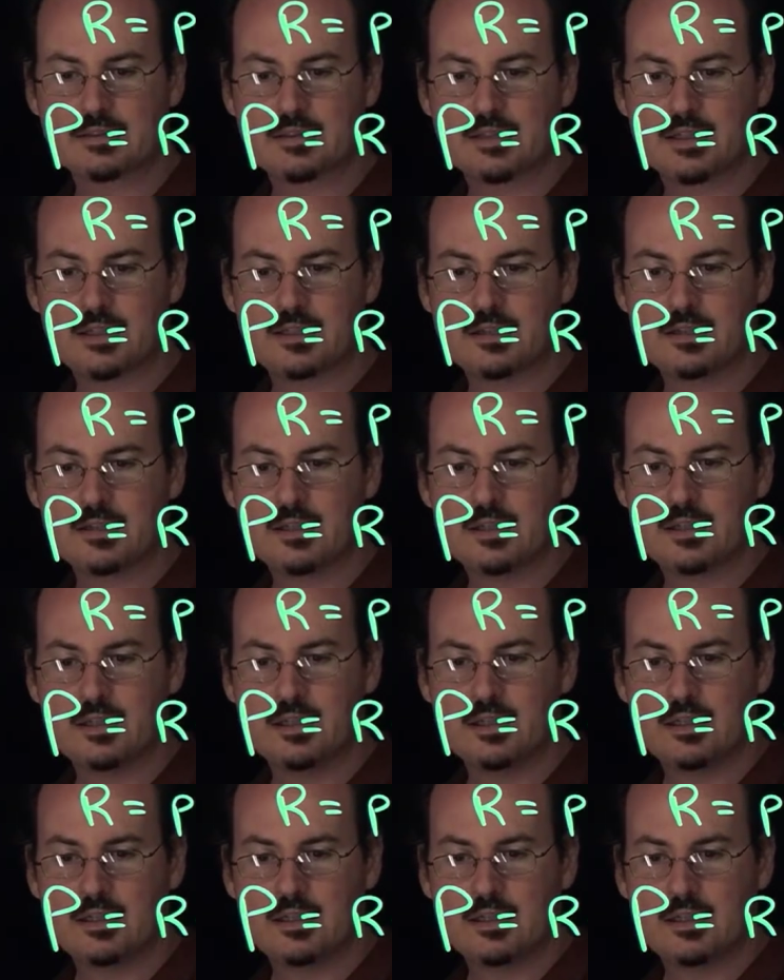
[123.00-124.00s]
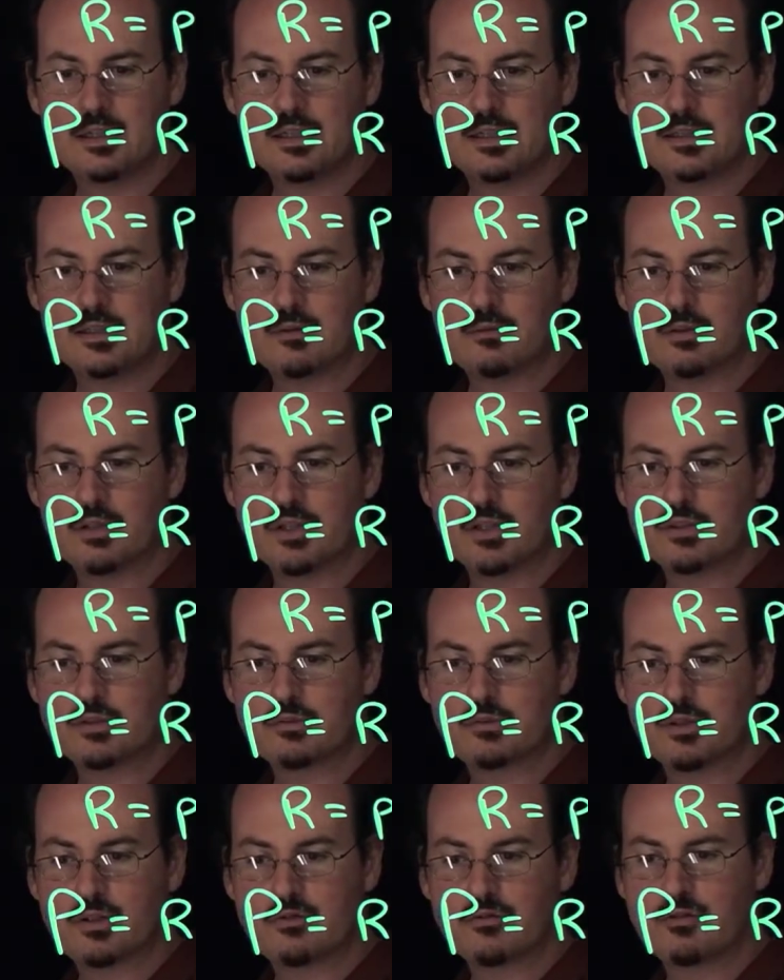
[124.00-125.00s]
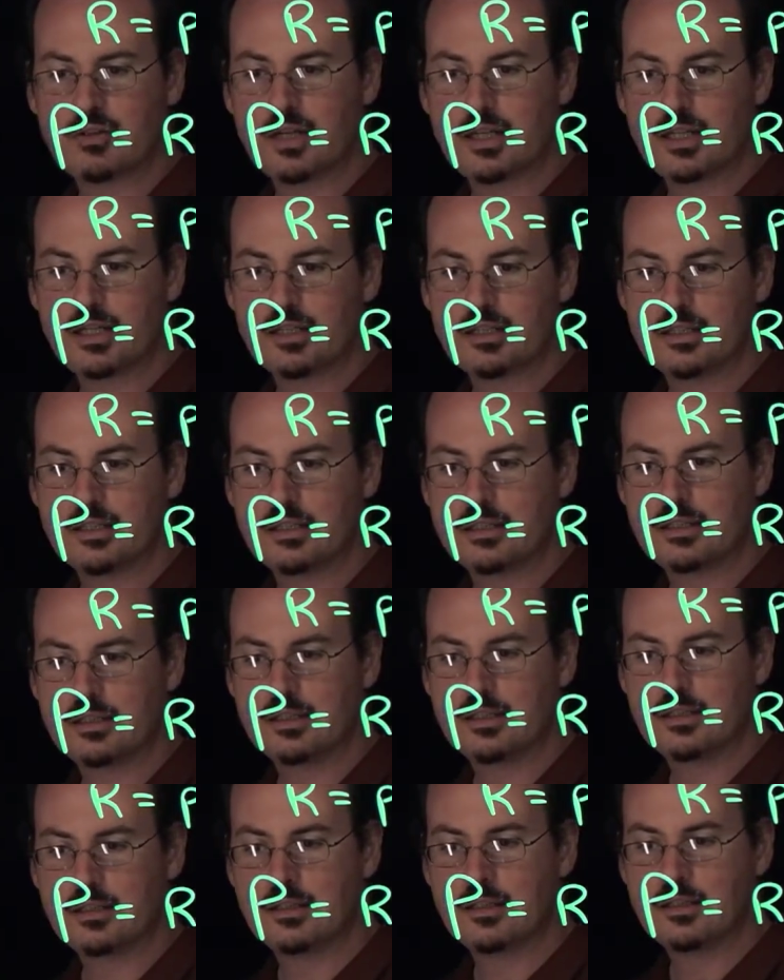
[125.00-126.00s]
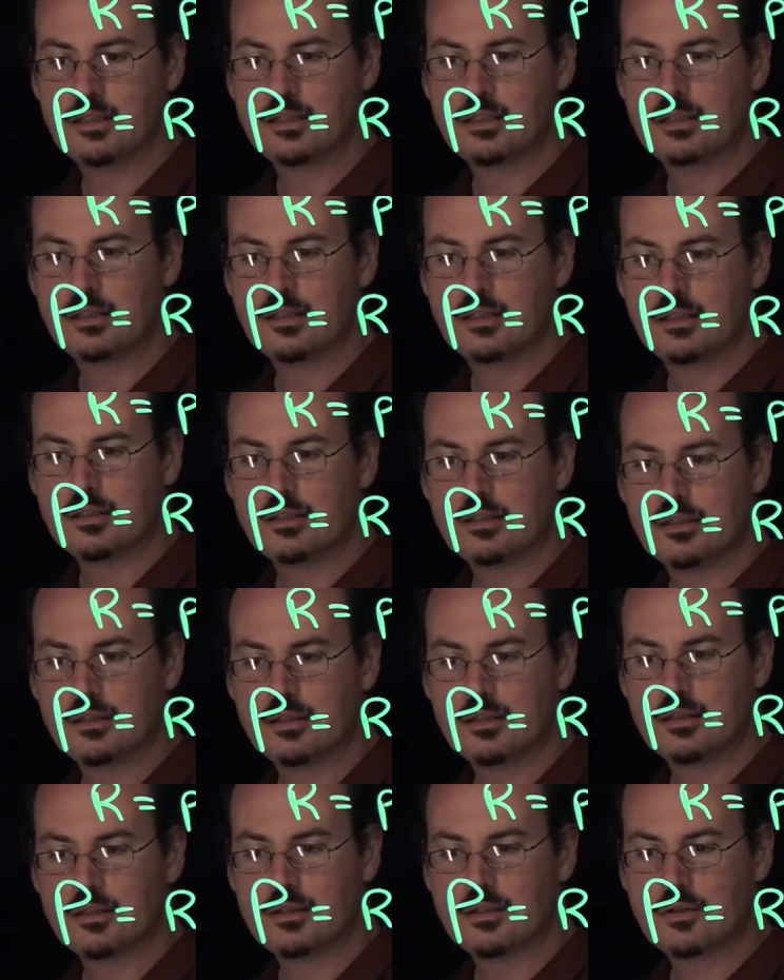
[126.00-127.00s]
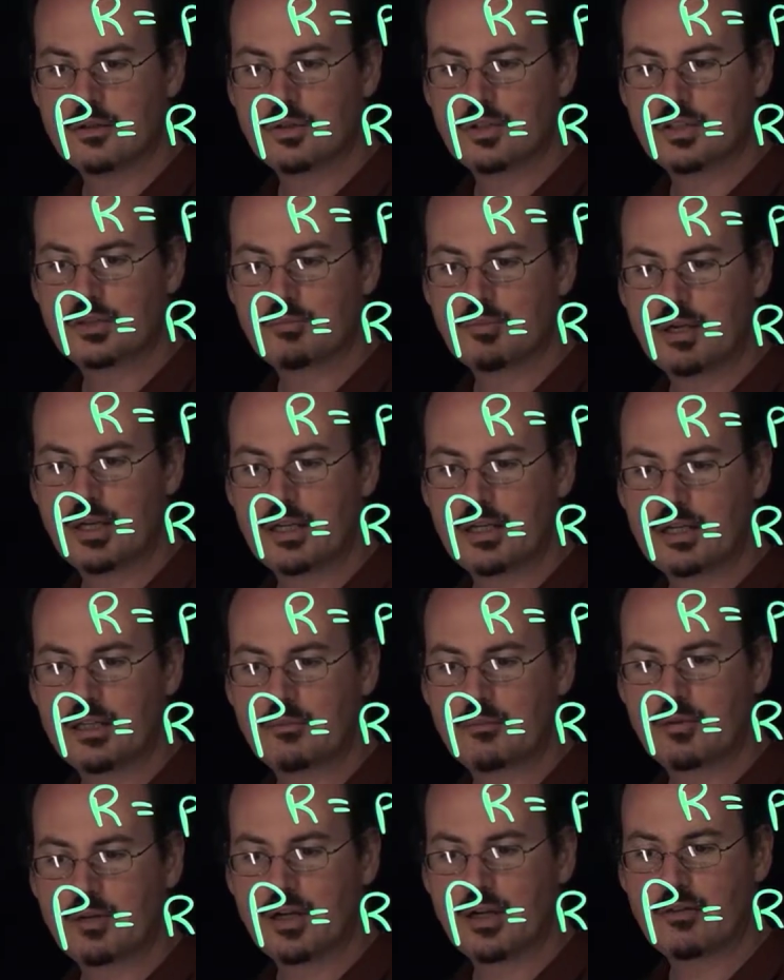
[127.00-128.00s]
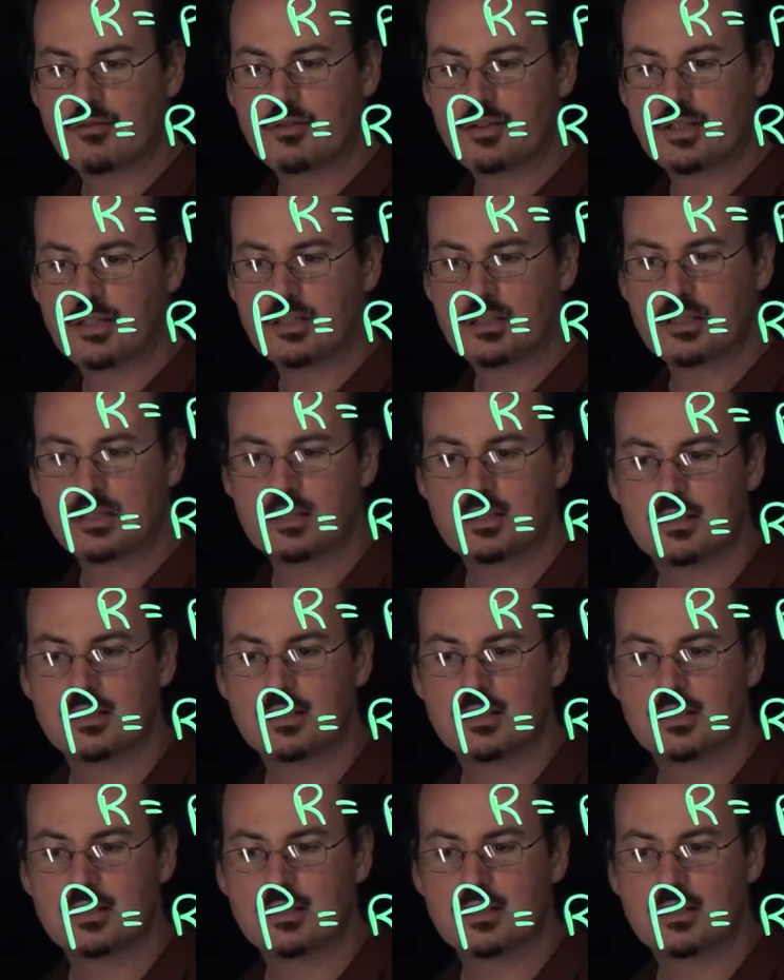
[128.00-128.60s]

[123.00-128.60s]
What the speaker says: there. And then we also want to find the corresponding profit